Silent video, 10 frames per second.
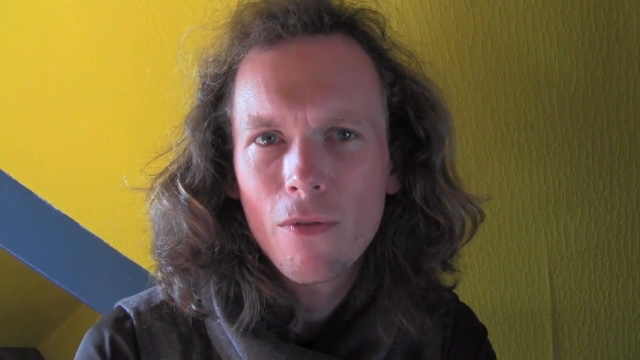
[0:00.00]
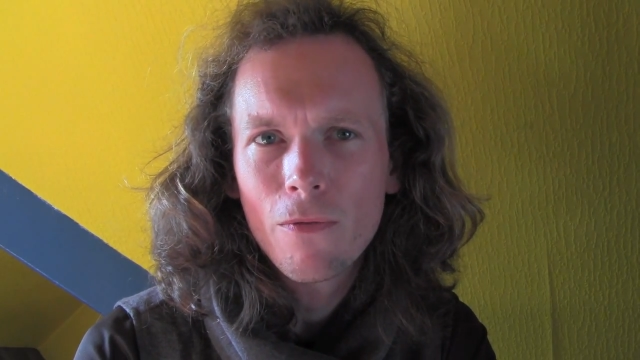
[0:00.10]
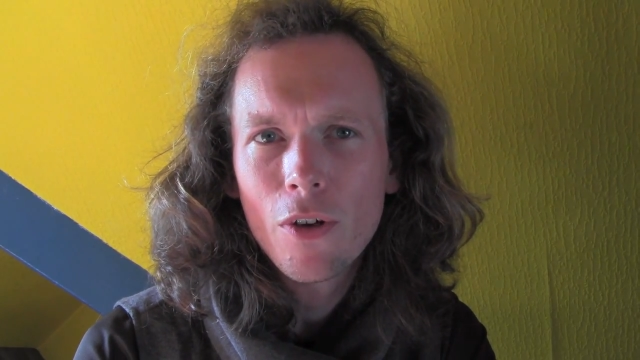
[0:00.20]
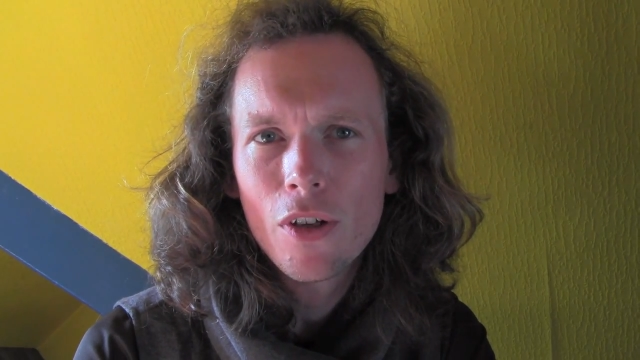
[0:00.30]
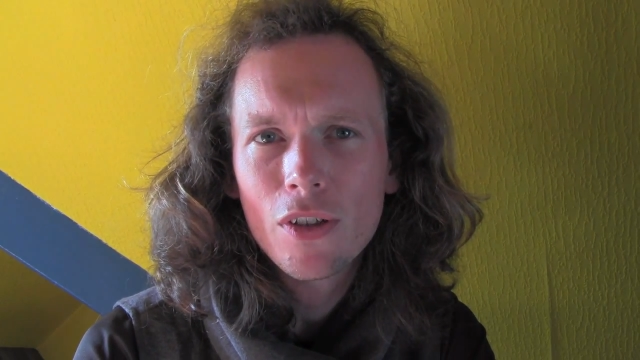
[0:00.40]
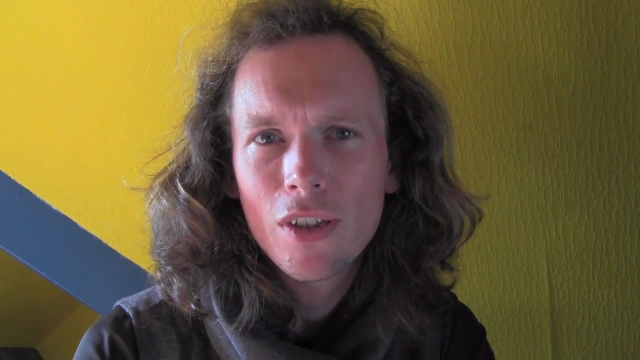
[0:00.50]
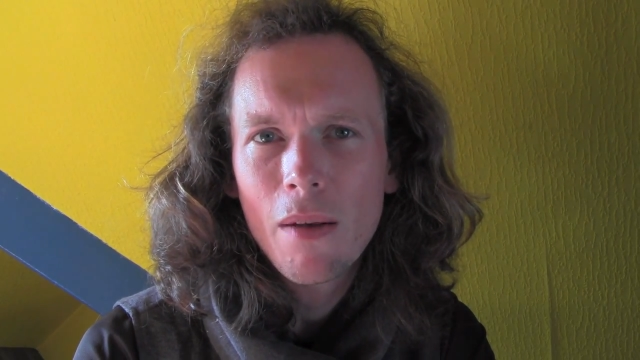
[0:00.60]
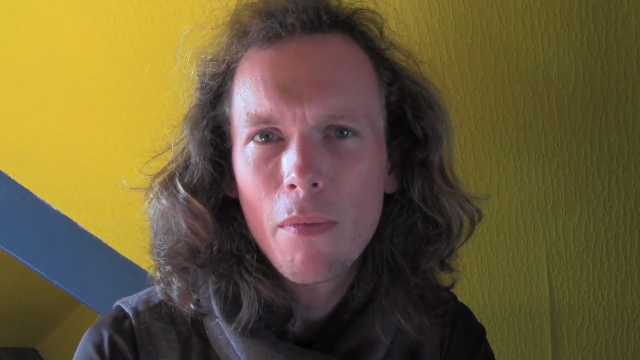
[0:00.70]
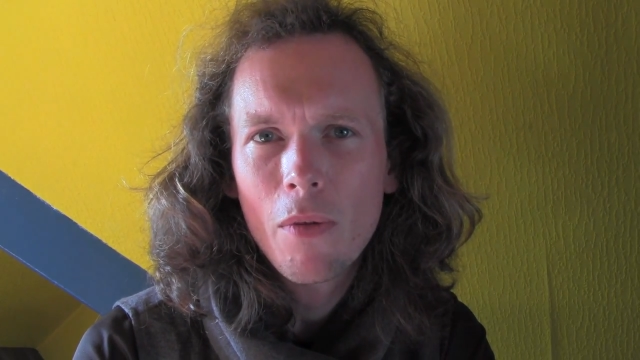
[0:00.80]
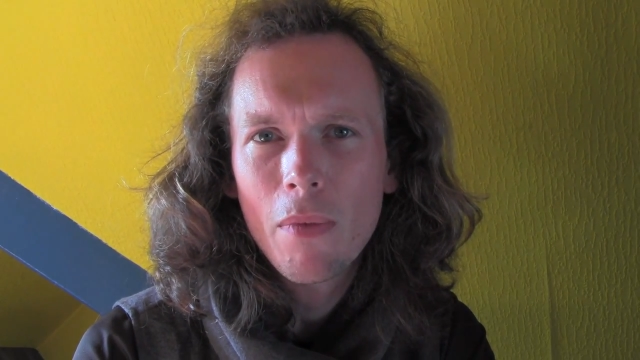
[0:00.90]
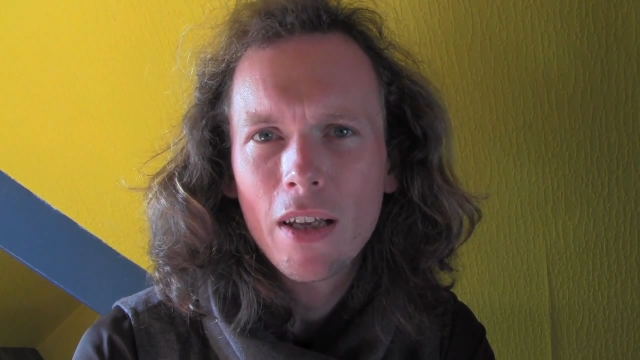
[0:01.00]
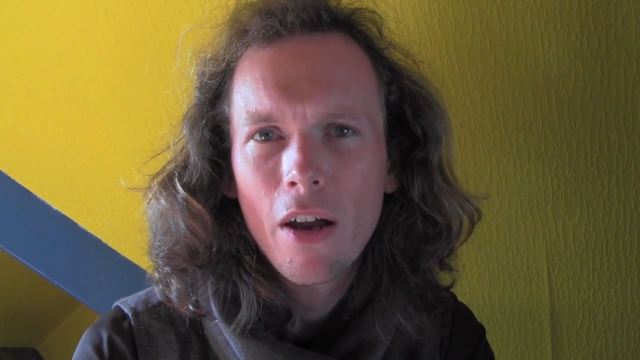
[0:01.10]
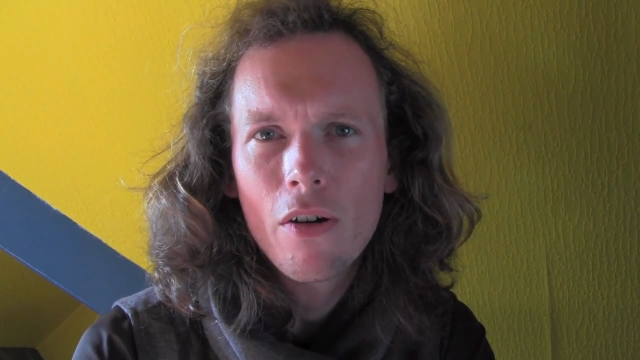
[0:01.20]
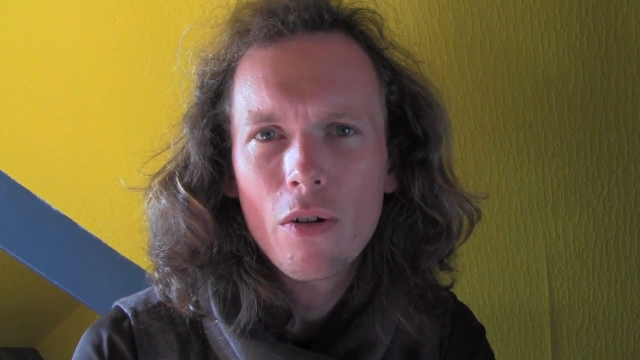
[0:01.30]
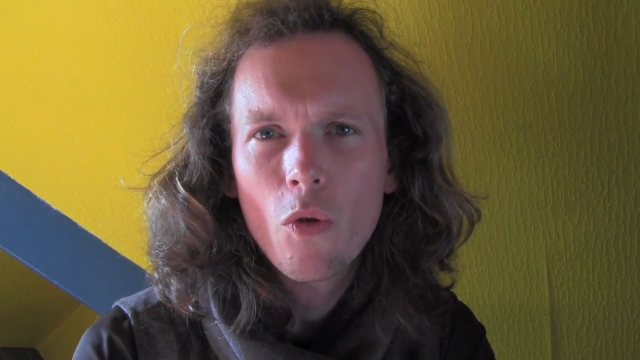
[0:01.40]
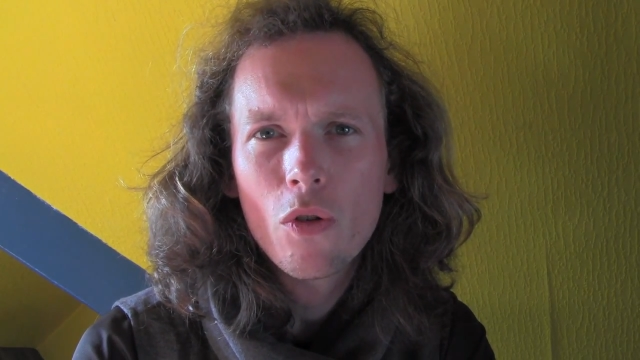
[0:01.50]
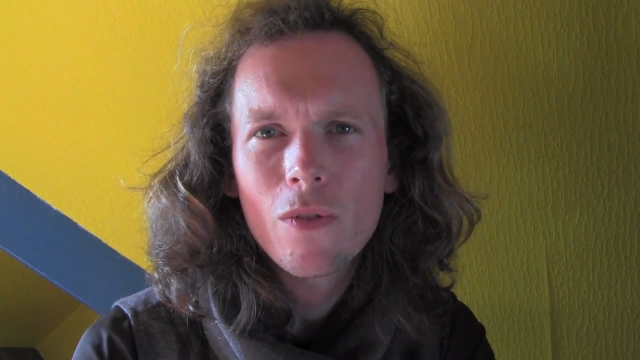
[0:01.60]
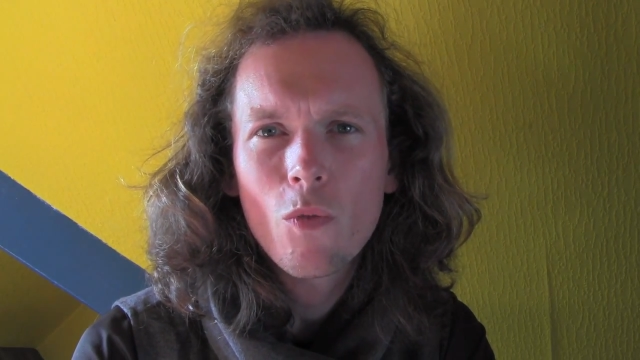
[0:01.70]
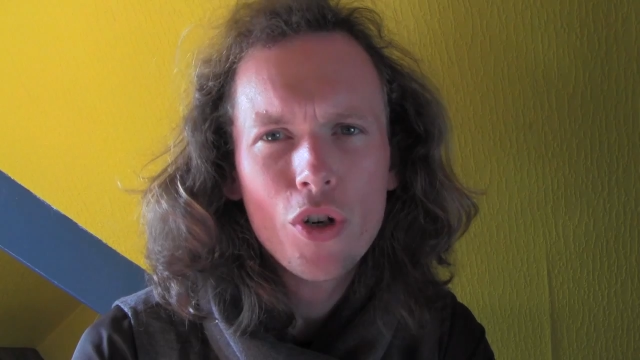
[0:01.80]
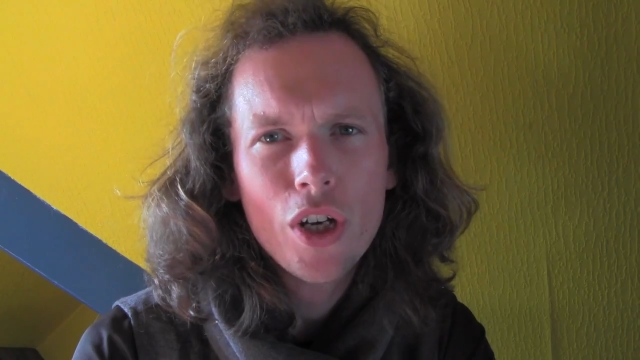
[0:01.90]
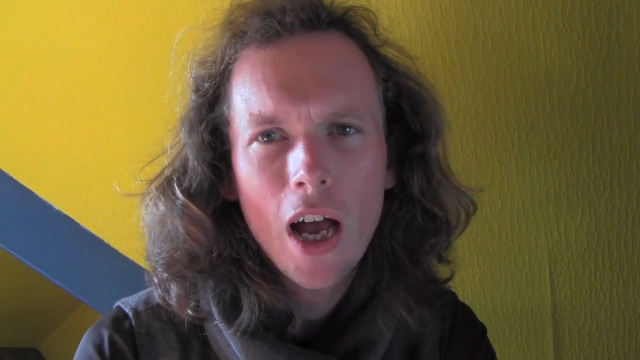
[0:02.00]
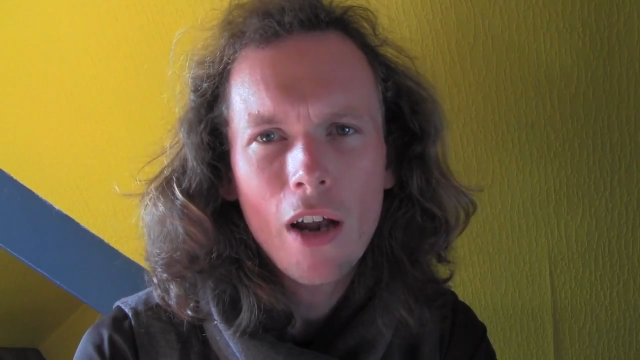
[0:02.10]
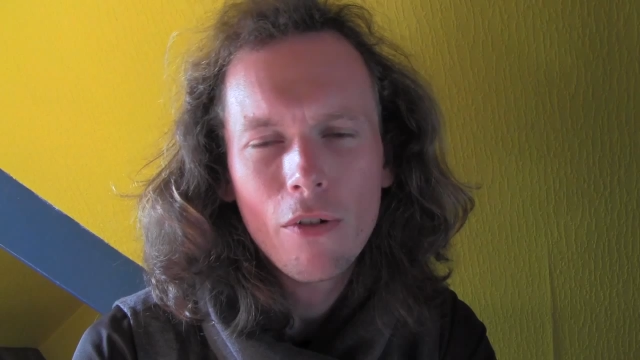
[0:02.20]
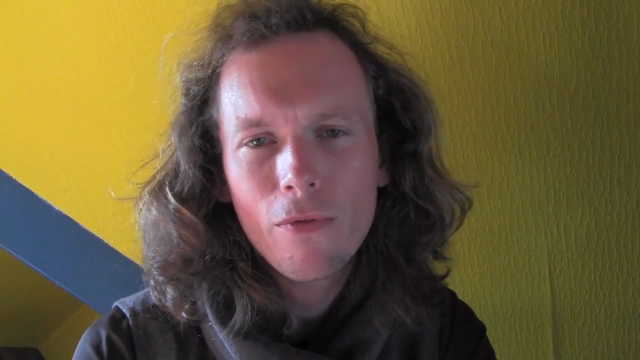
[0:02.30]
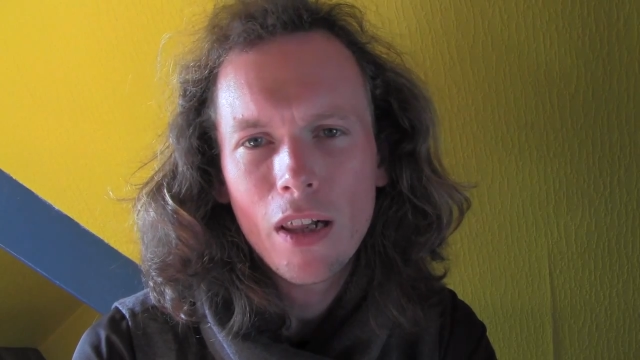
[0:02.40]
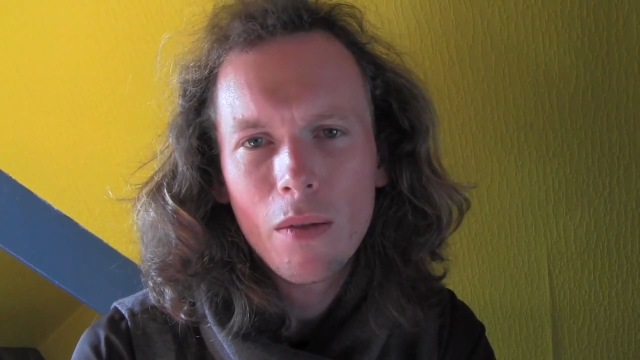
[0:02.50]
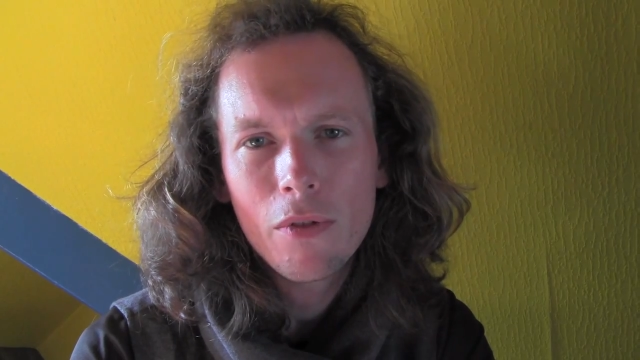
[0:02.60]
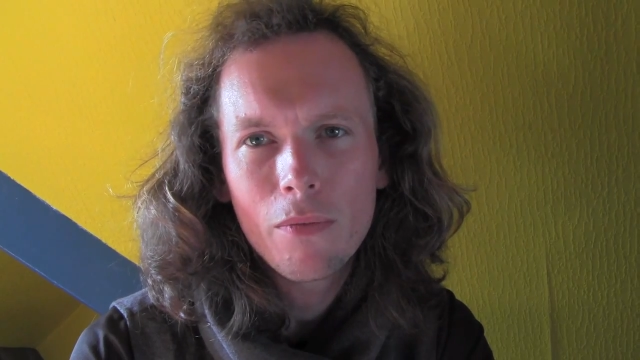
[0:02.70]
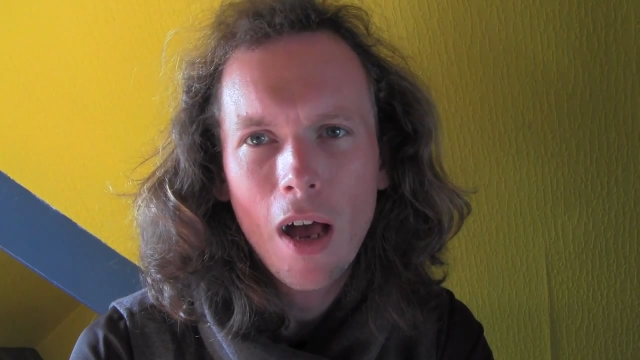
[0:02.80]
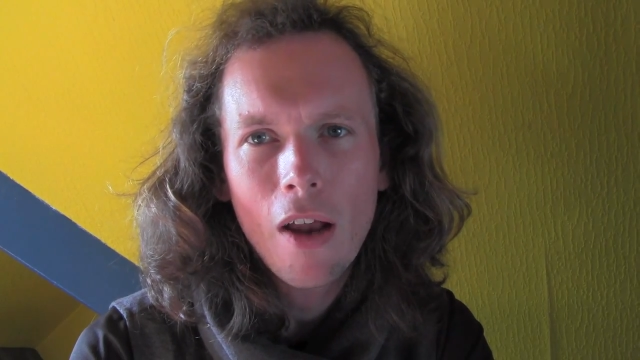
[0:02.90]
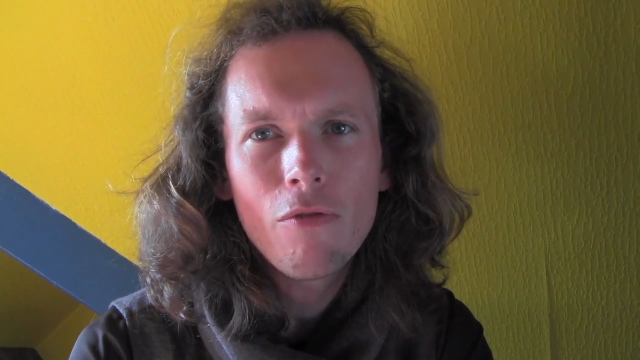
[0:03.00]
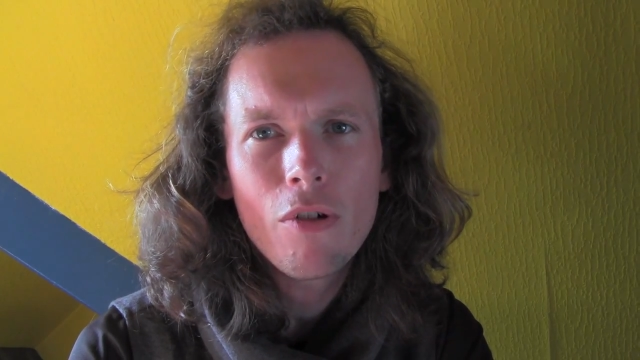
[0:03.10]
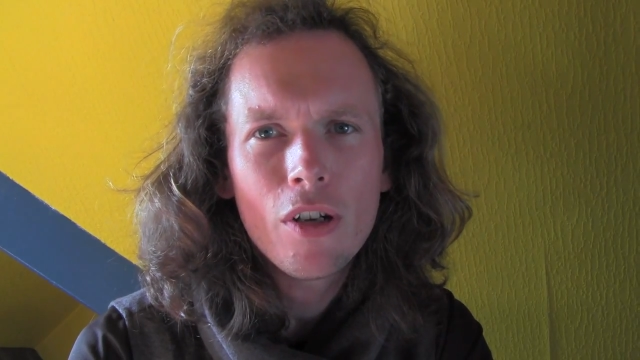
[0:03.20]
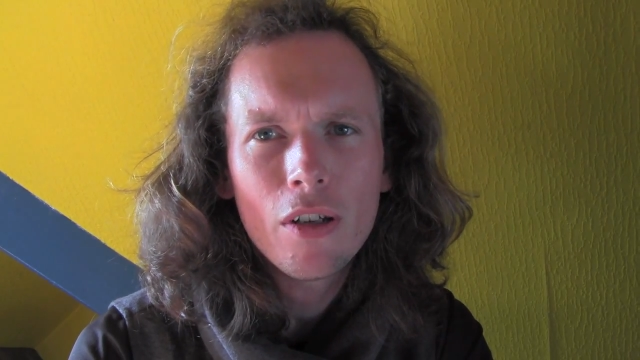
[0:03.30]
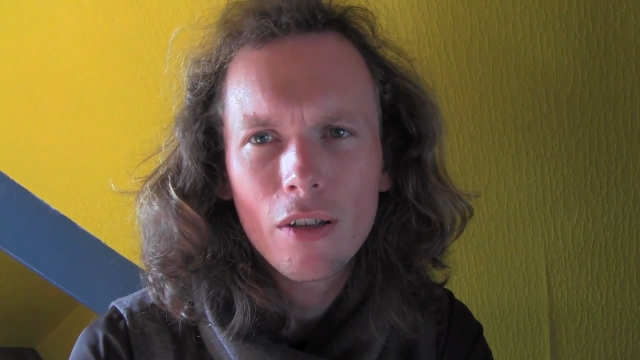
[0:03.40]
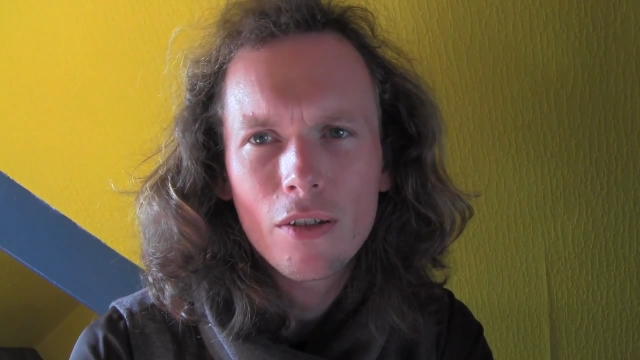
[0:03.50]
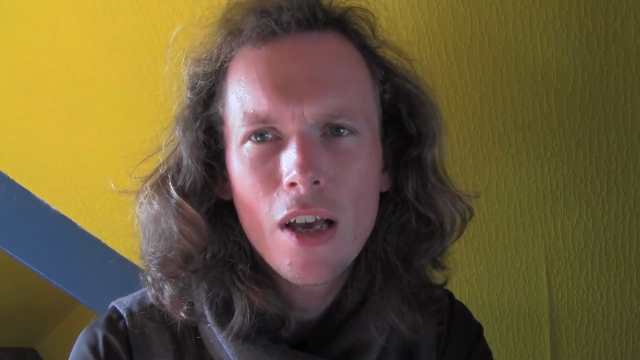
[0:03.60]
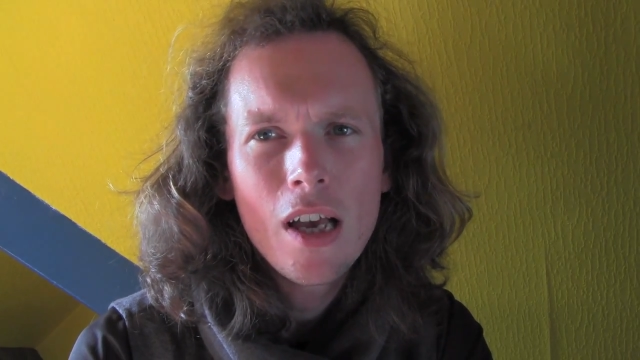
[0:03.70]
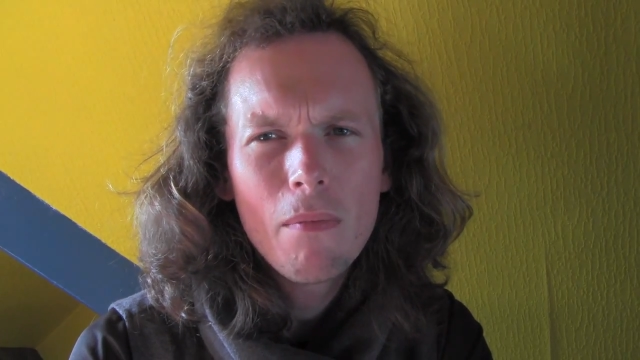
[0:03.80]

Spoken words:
that first set me on my current course of watching 100 films from 100 years,